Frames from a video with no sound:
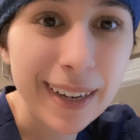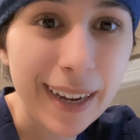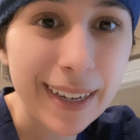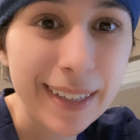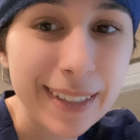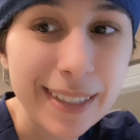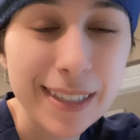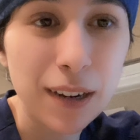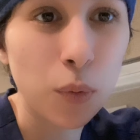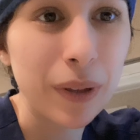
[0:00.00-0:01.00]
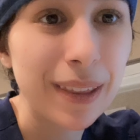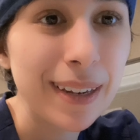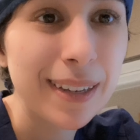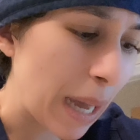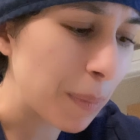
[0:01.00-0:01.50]
I stuck with
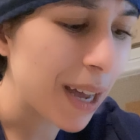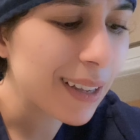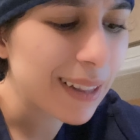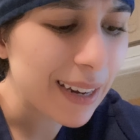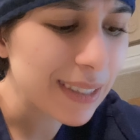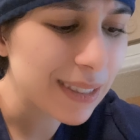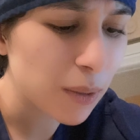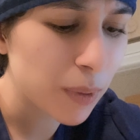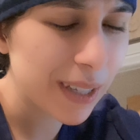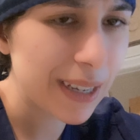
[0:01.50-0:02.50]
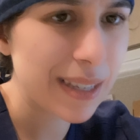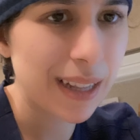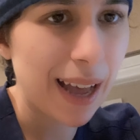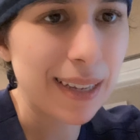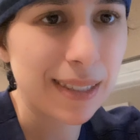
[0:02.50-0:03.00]
it. I'm kind of glad I stuck with it, because
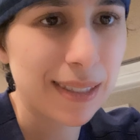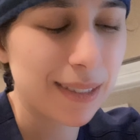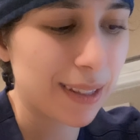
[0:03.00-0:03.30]
the last,